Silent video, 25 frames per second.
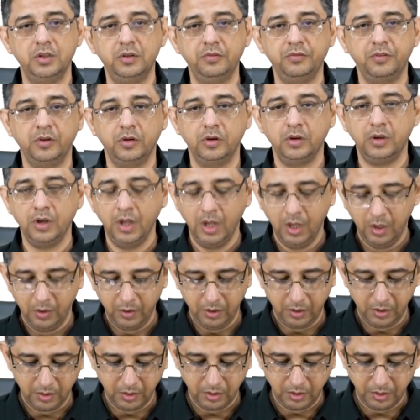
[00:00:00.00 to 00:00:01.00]
for
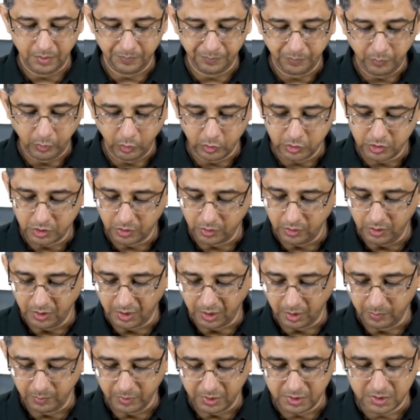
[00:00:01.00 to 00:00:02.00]
postural
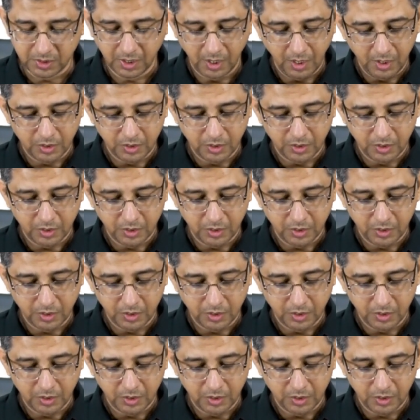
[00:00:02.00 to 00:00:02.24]
tremors.